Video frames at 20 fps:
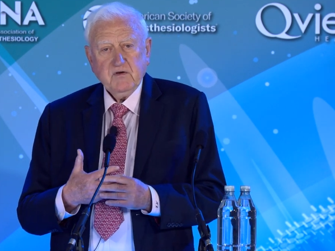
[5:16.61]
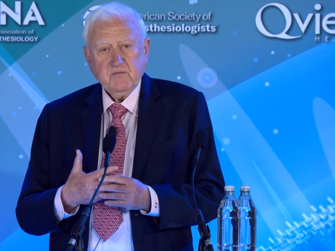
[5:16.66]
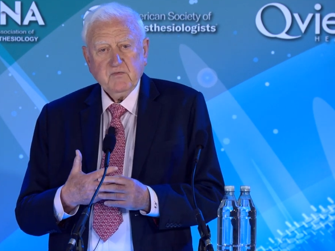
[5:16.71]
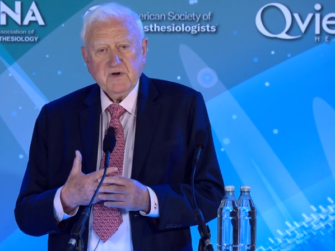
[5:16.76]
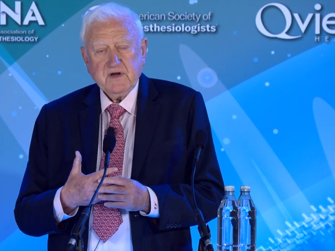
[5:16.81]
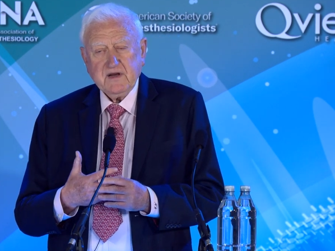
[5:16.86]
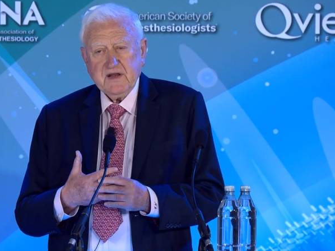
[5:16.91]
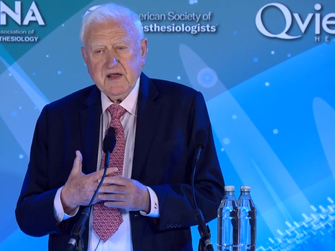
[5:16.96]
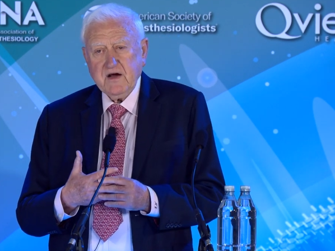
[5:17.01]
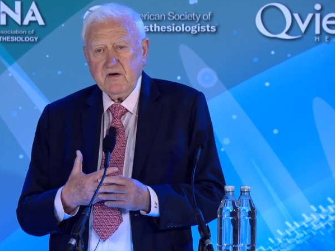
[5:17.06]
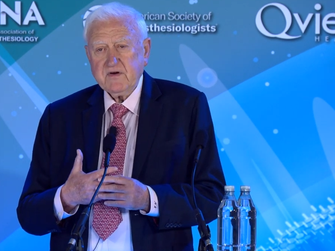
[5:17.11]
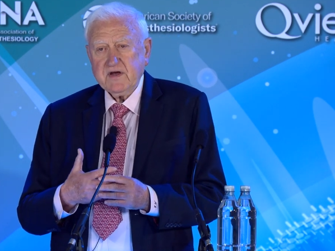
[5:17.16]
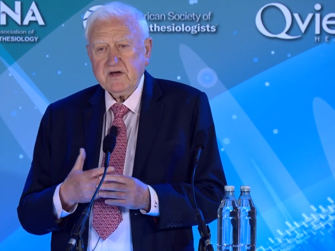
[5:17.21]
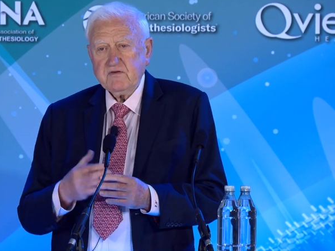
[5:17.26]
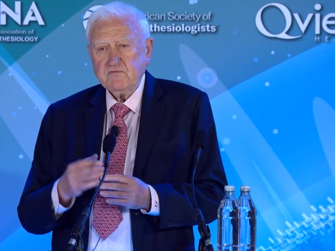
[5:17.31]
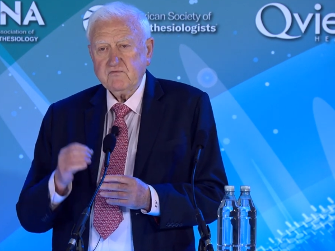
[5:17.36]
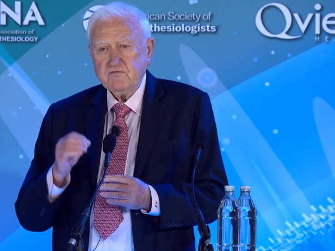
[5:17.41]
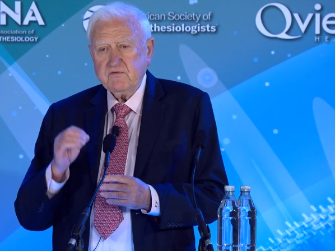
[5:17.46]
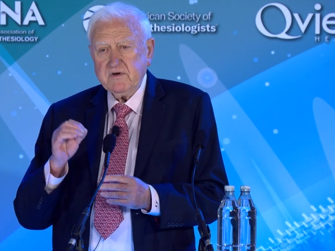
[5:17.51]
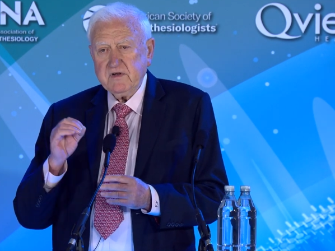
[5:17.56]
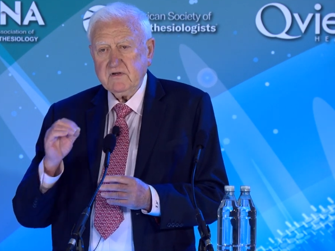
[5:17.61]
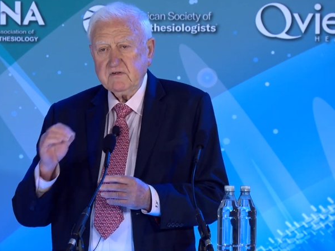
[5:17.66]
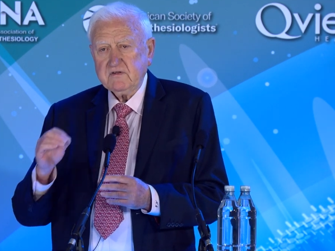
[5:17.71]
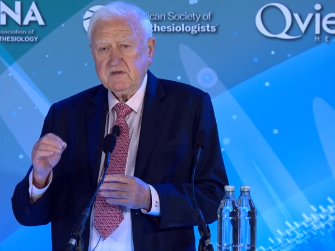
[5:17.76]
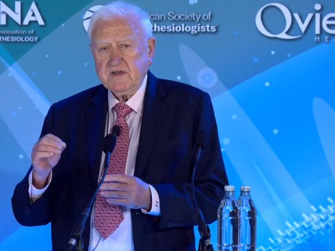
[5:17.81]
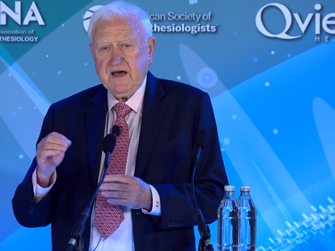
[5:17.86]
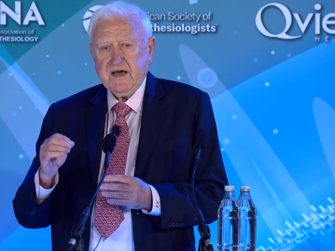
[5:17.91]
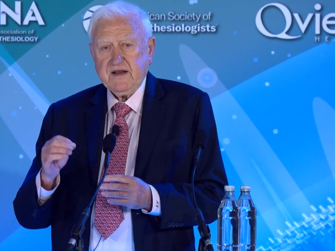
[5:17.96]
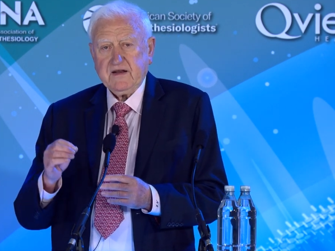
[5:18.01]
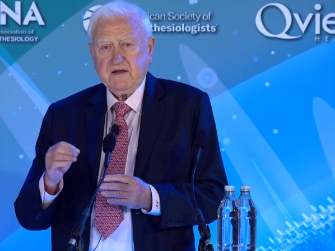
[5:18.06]
We can now get real
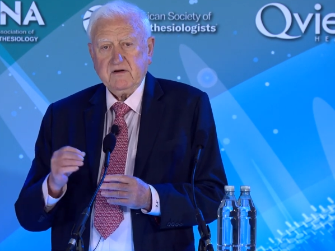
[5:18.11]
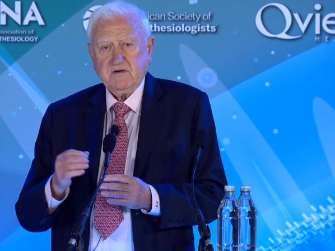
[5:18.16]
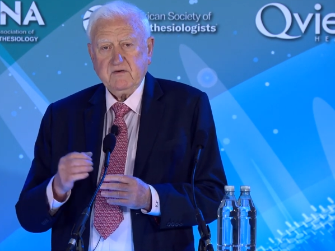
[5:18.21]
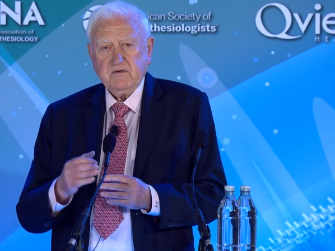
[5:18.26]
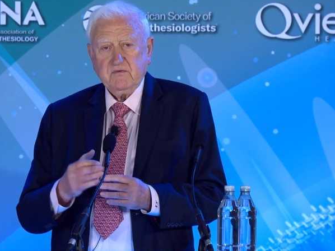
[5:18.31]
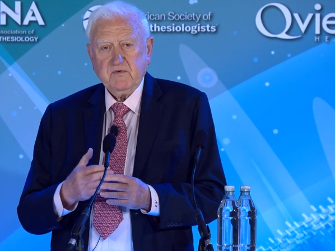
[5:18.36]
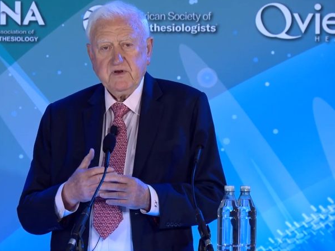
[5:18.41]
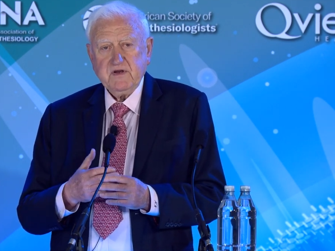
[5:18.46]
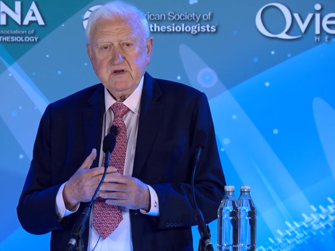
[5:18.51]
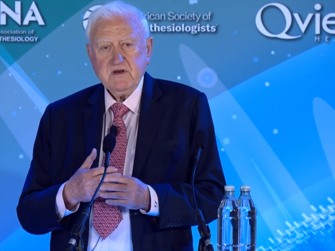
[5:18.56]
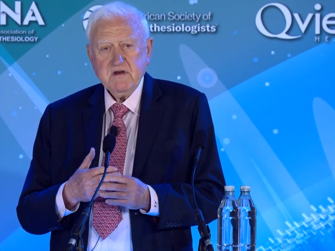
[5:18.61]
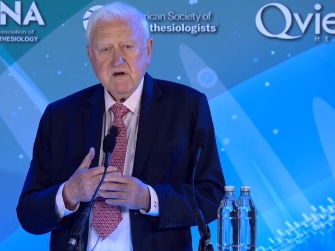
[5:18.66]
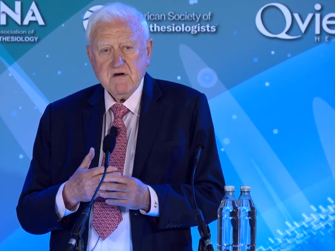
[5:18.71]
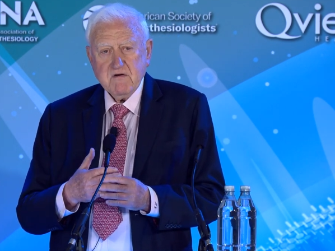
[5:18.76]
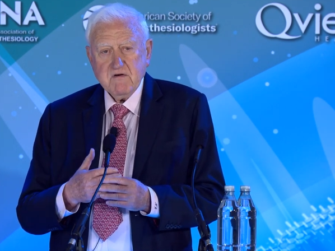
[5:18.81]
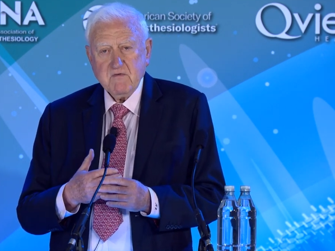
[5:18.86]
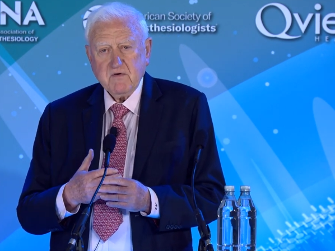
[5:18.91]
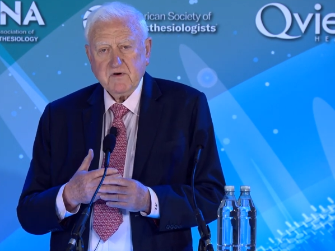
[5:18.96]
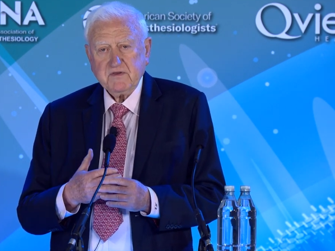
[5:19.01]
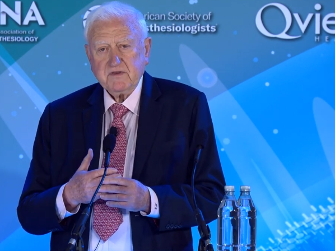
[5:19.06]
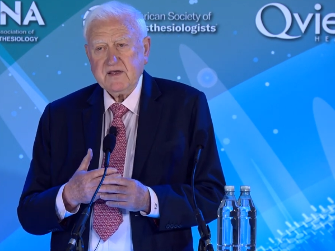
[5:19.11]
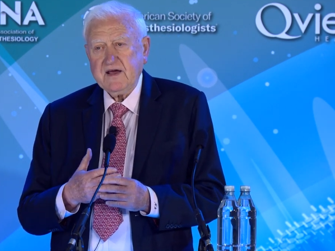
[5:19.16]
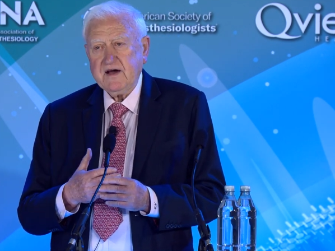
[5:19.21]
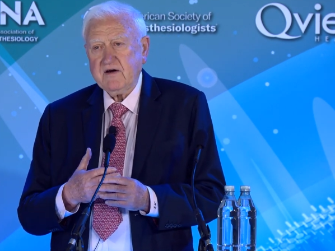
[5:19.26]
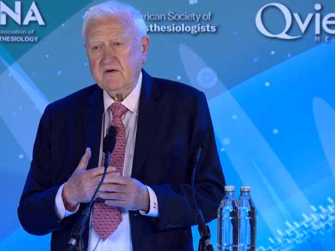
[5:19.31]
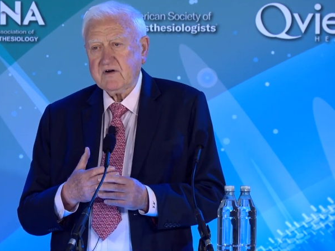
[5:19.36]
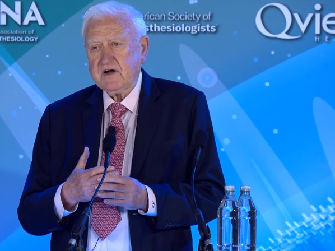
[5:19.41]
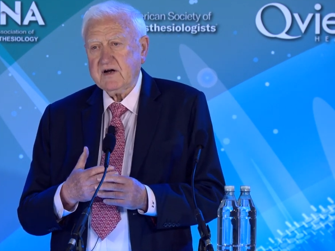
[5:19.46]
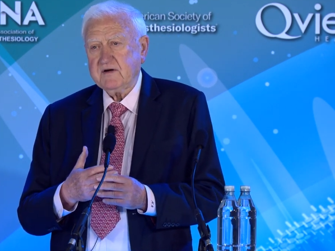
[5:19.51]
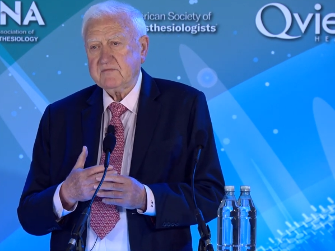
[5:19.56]
data. We know what the
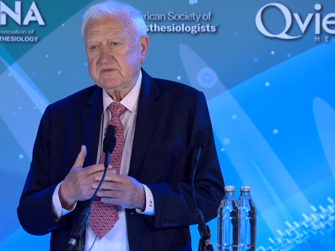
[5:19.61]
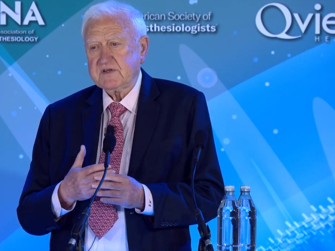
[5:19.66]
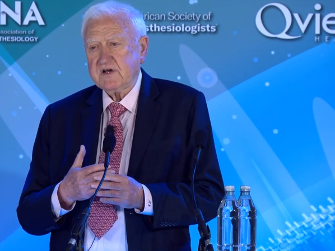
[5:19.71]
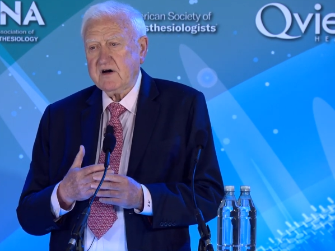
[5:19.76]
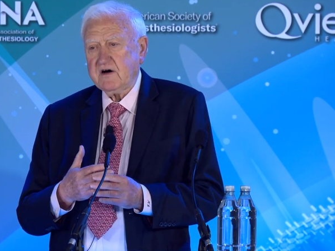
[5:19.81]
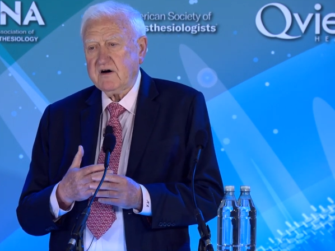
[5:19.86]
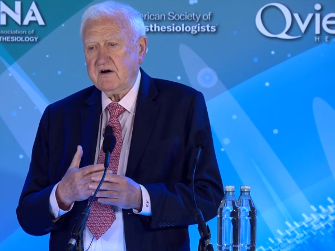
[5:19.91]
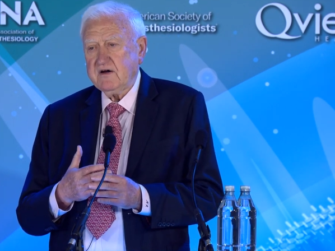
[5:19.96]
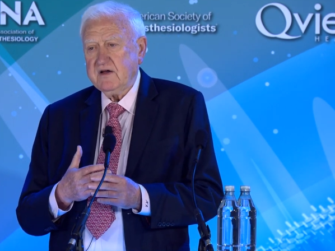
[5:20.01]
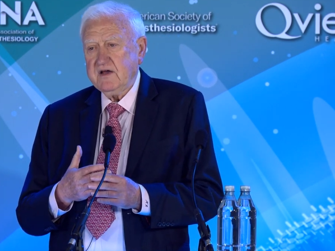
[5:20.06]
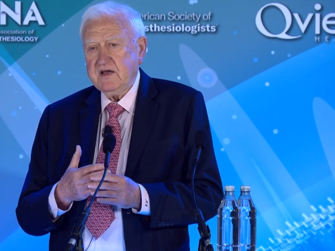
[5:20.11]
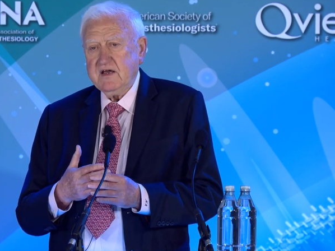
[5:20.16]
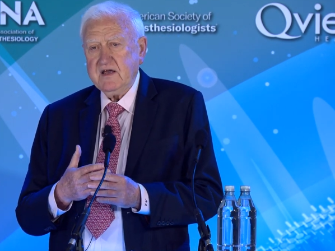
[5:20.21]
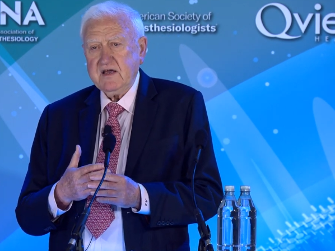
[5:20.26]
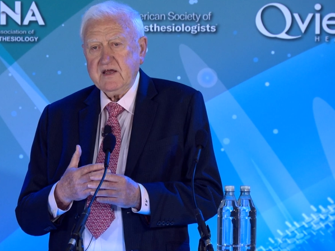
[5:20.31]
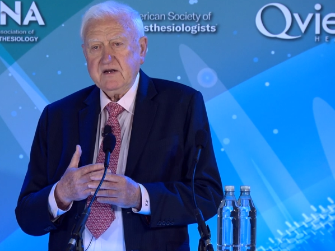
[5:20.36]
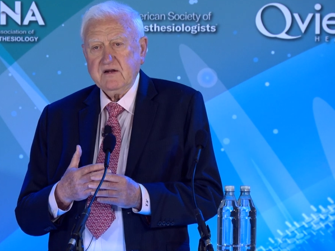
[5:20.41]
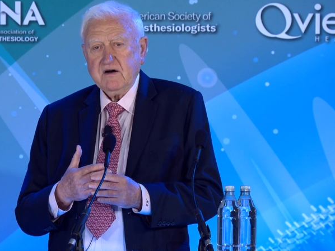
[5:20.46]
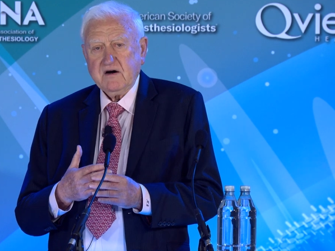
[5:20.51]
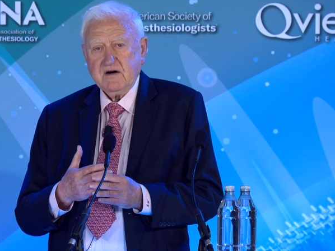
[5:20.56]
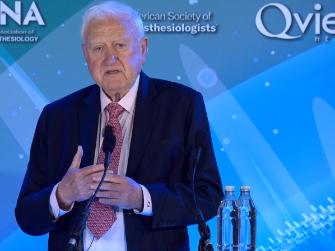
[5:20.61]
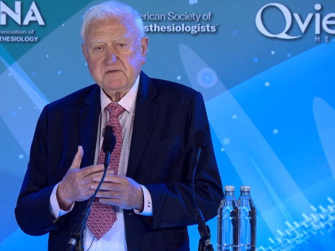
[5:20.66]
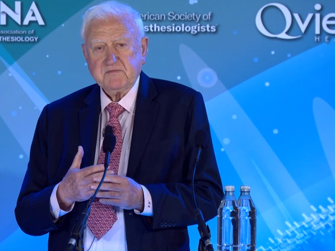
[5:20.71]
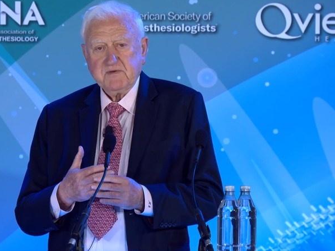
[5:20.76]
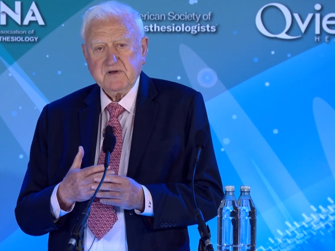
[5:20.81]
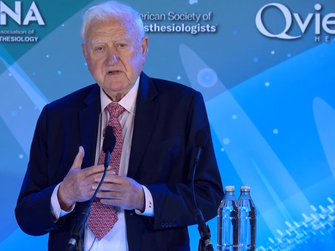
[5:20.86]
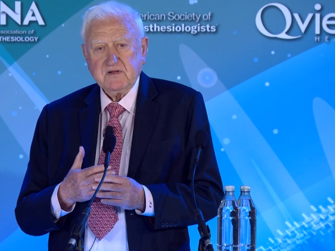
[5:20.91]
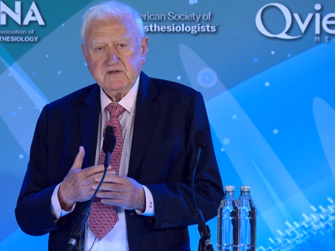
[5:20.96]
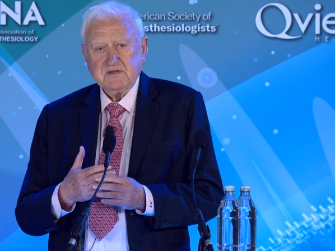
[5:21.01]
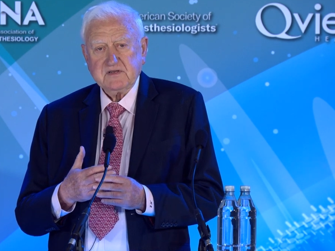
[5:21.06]
outcomes are in
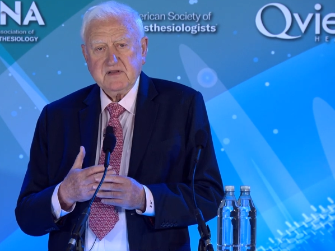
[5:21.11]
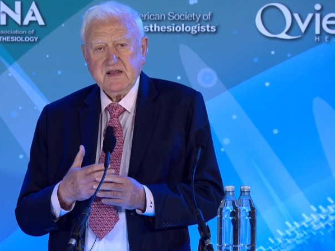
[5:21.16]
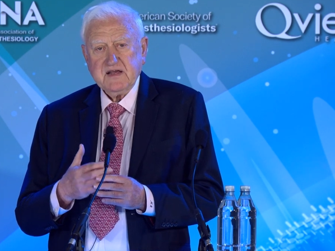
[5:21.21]
hospitals,